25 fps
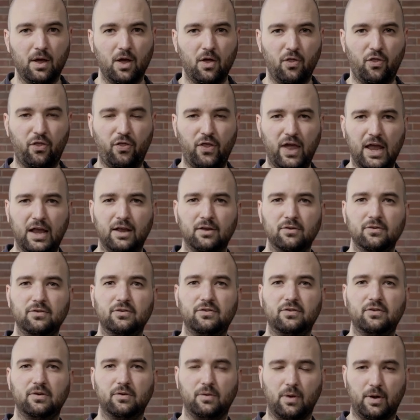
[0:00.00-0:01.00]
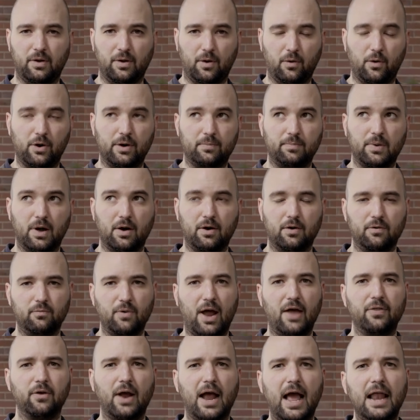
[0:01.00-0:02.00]
Things, or
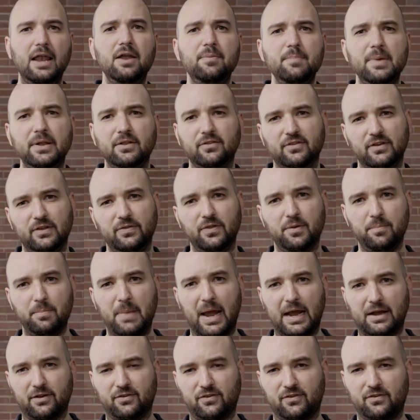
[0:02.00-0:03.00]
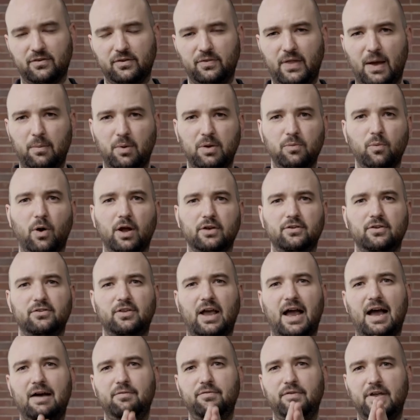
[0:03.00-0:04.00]
rather elements in the mix that we want to
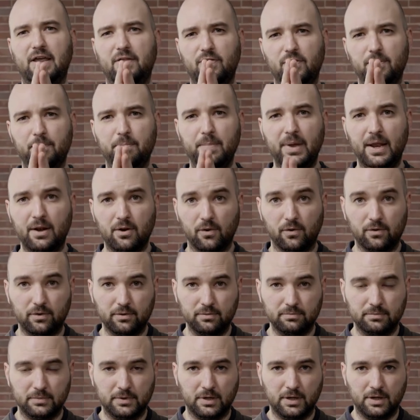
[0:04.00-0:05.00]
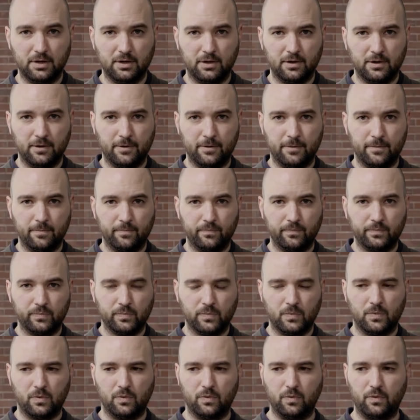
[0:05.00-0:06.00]
have in the middle,
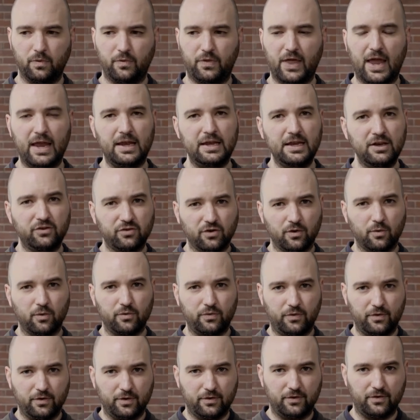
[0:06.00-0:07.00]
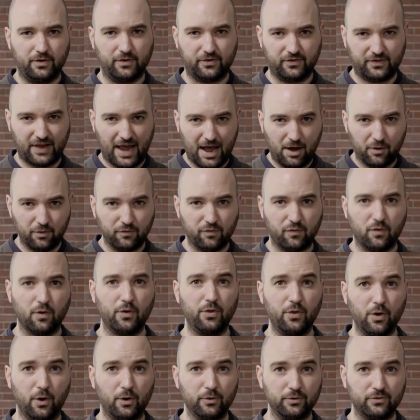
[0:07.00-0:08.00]
the sound for
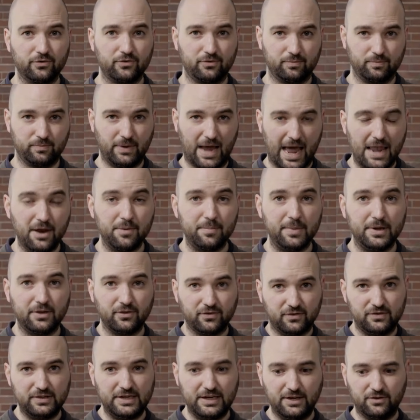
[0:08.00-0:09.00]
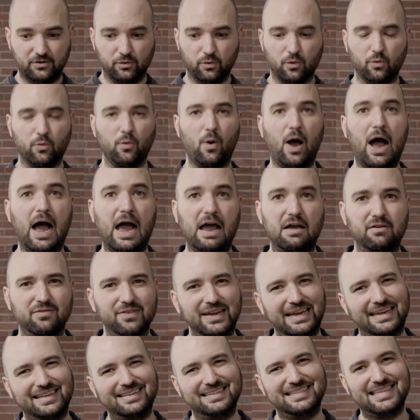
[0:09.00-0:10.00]
those elements need to arrive
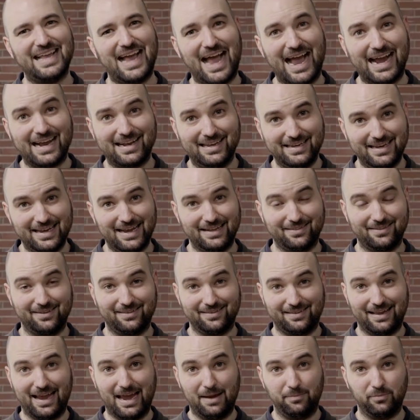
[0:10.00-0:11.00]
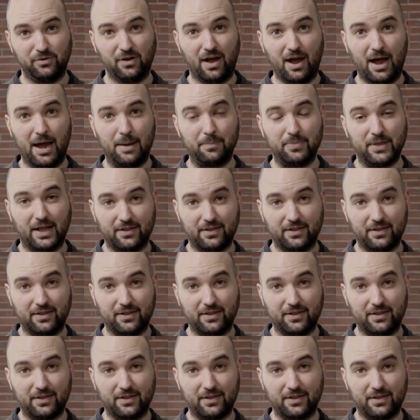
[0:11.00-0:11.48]
exactly at the same time.